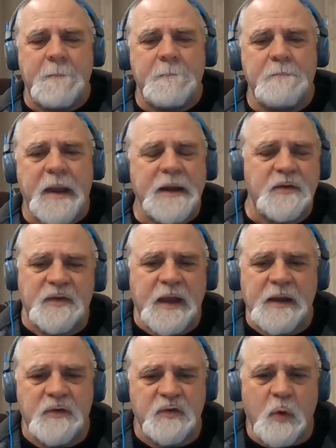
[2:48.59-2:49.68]
Many
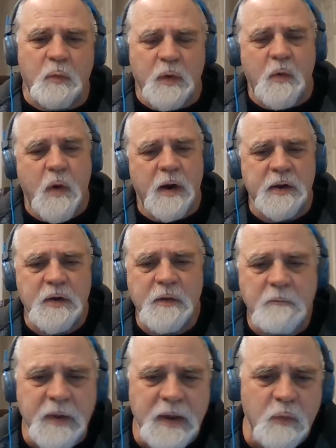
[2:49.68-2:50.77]
states don't require you to
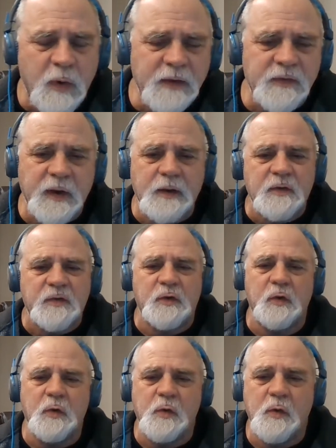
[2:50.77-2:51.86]
be resident
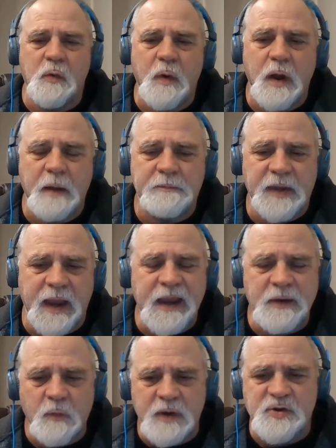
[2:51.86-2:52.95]
to
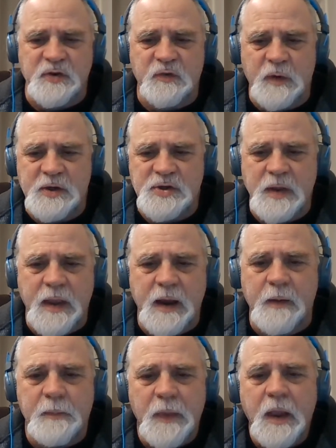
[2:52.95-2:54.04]
obtain registration
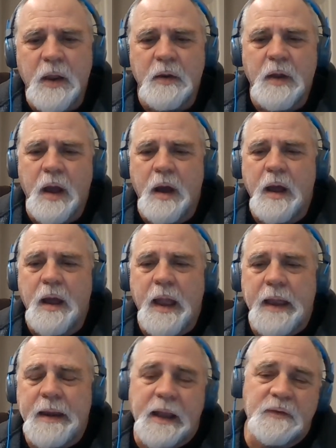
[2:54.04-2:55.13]
there.
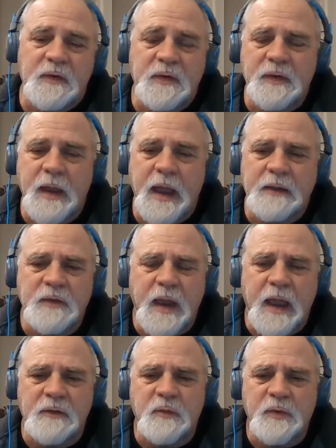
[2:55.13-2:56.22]
And as
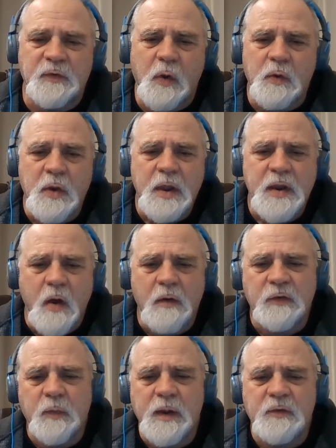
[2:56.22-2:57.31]
a result, you
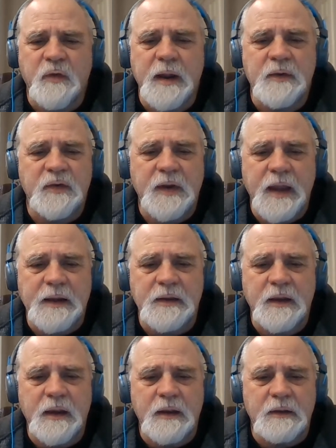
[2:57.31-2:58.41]
always want to try to select
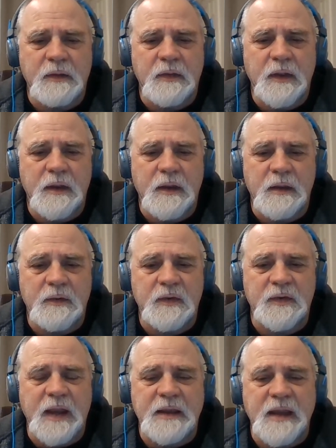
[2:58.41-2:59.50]
the
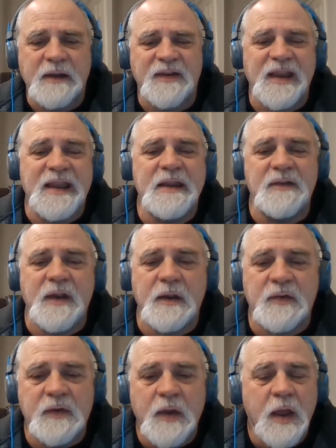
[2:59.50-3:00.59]
state that's
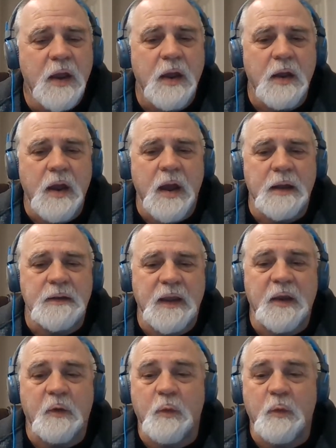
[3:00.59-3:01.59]
easiest to get